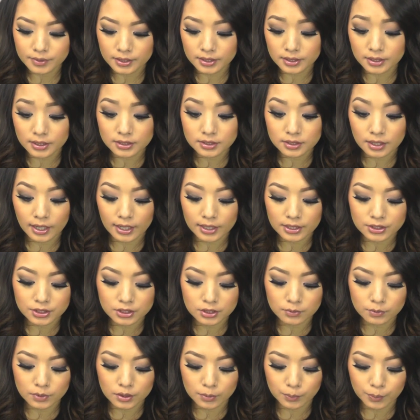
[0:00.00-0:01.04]
And these are
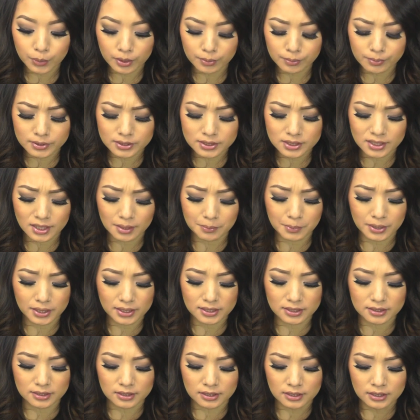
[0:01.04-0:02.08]
actually really pigmented. I'm not
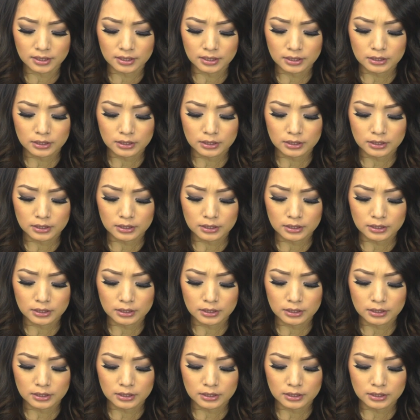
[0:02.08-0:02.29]
gonna